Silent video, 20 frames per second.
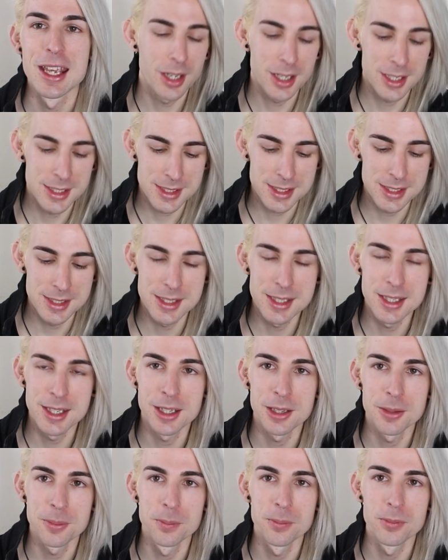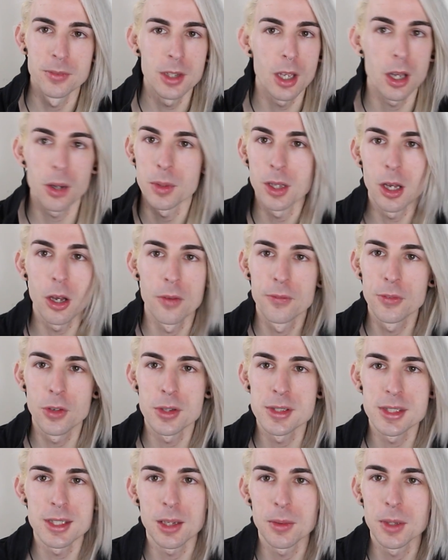I said to him, of
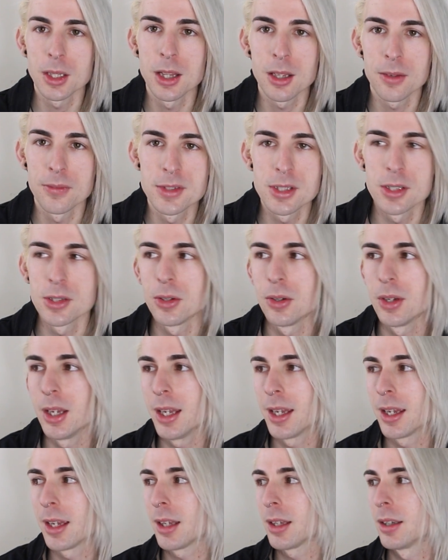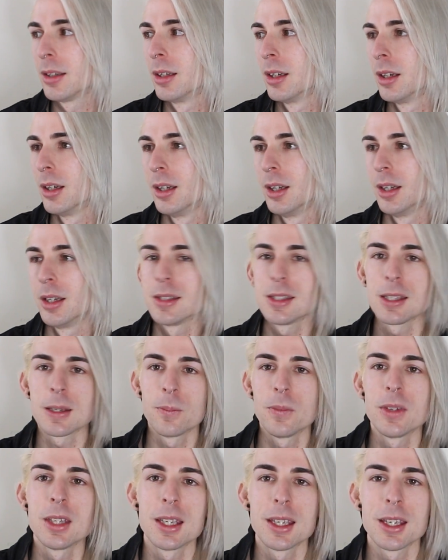course I would love to, and
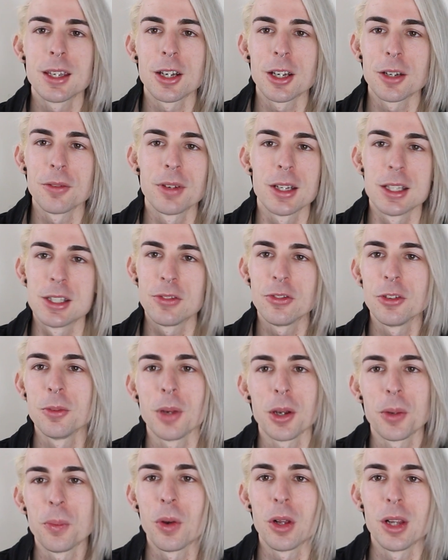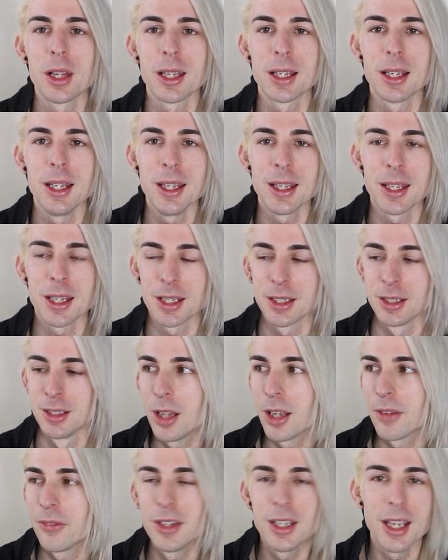same thing again, I reached for my wallet and
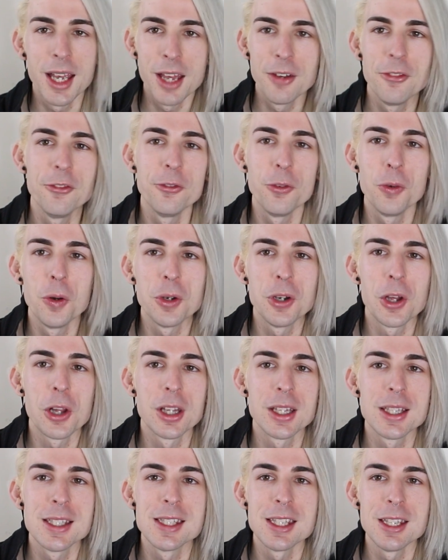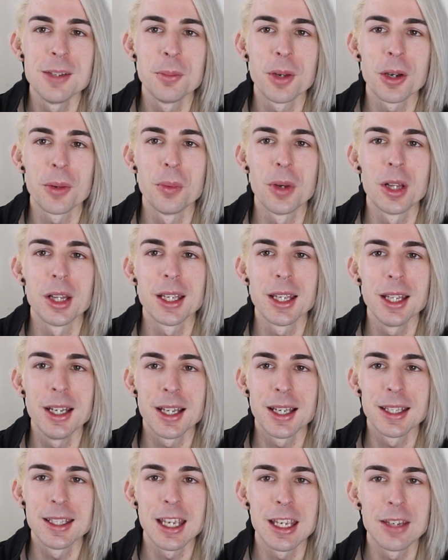I think I had $4 in my wallet and
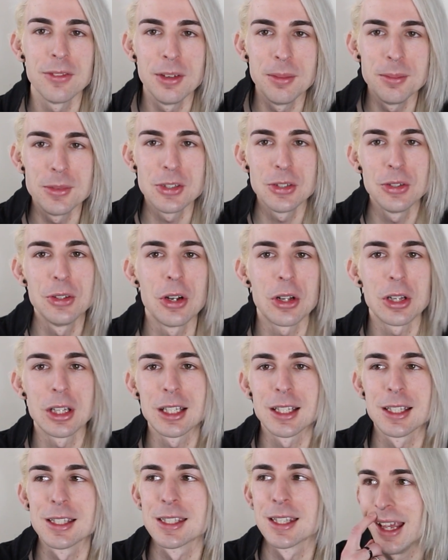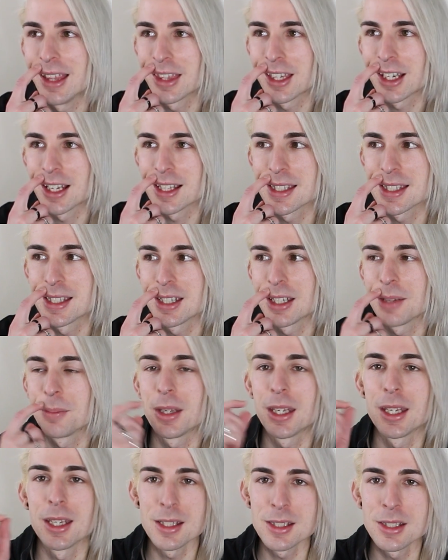I gave him $2, and said to him,
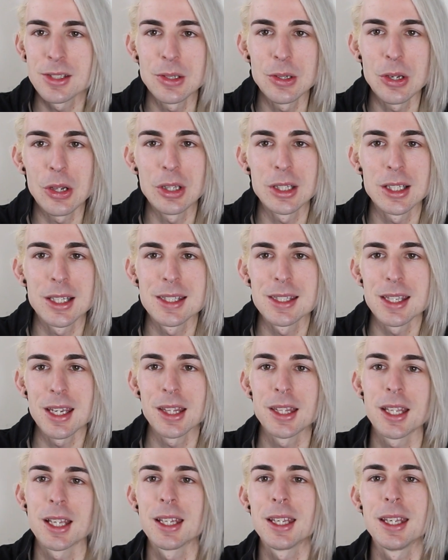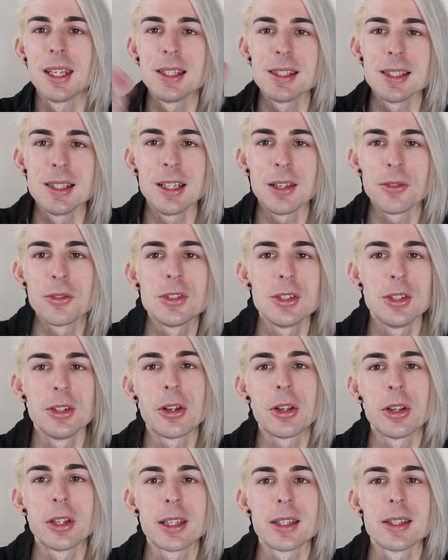here's $2 and then here's another
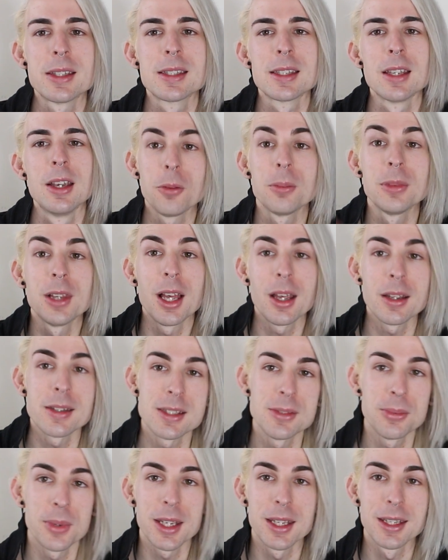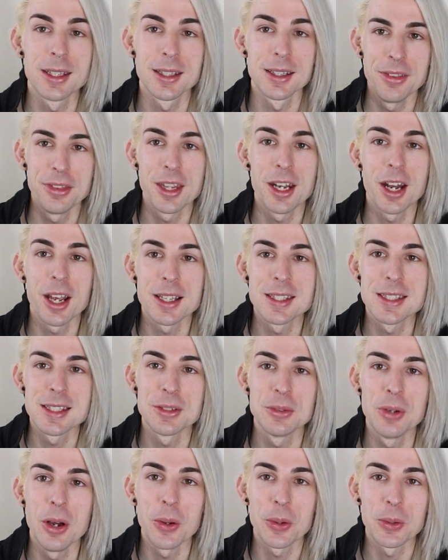$2 from last week that I
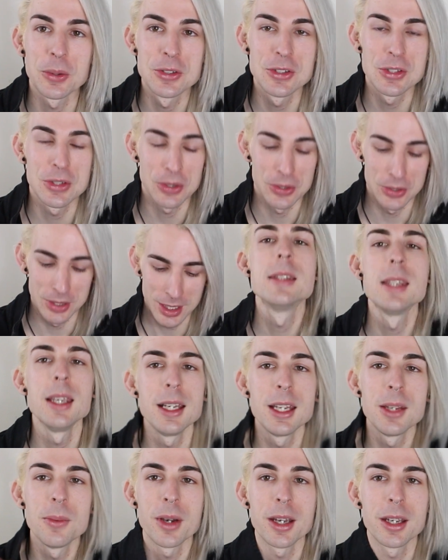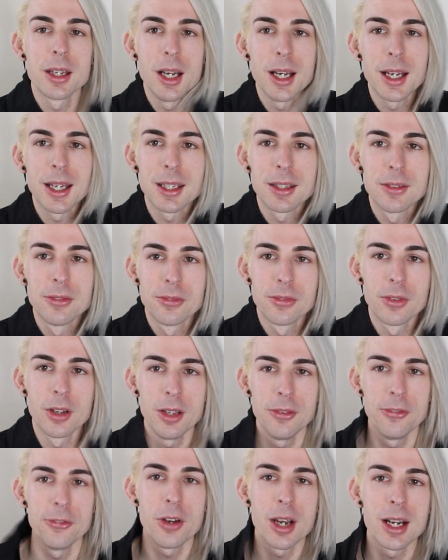still owed you. So anyway, I
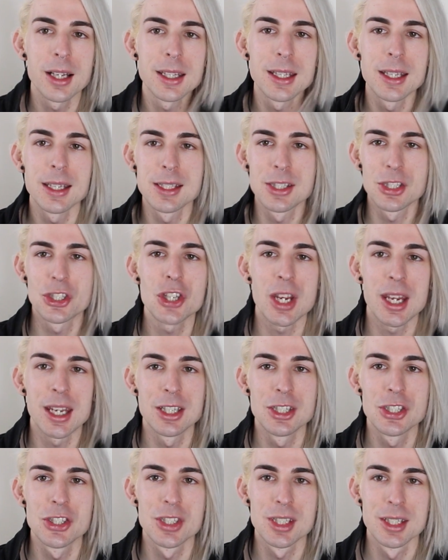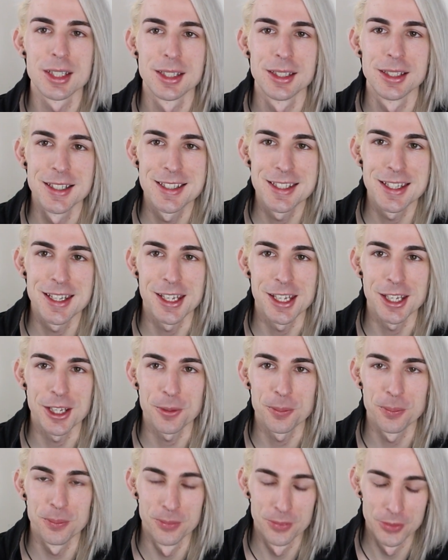finally exchanged to
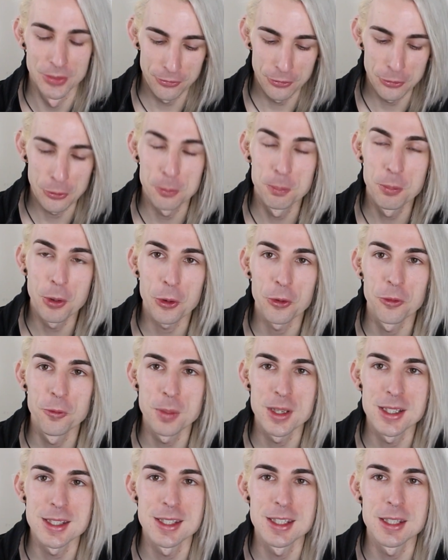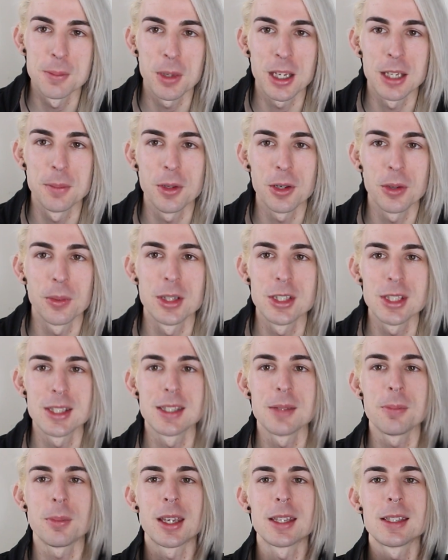him for both pieces of paper, which
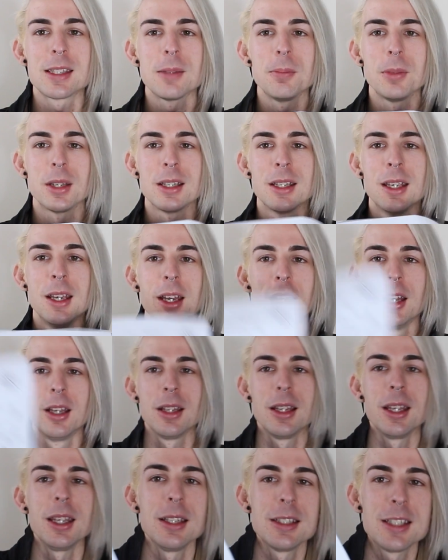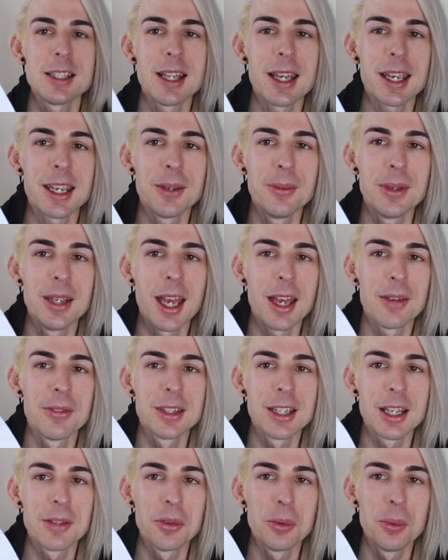is amazing, but today we have
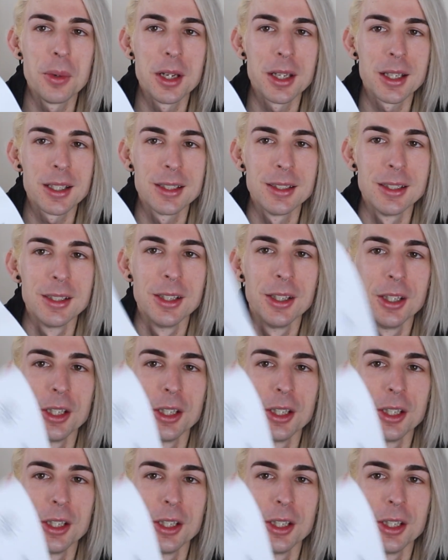another one,